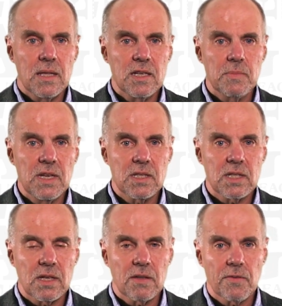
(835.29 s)
This
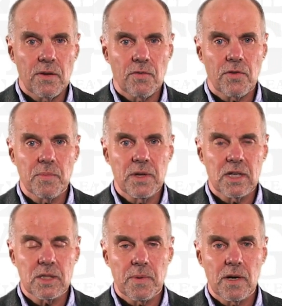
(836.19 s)
means that from the
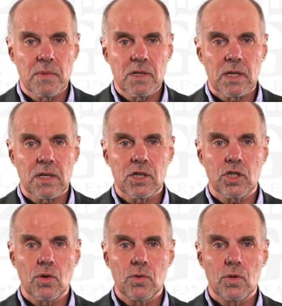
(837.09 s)
experiments that I
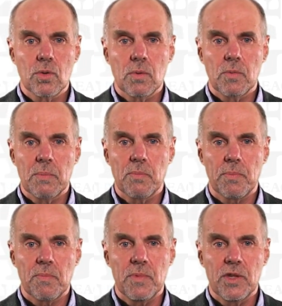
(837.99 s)
showed you, we
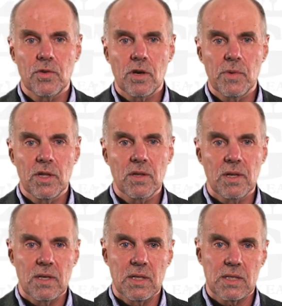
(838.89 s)

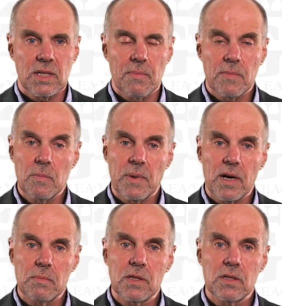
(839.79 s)
determine the Skempton
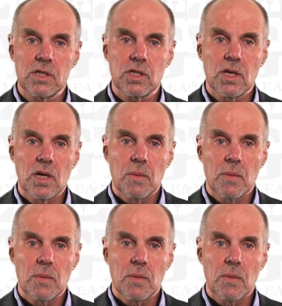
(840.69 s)
parameters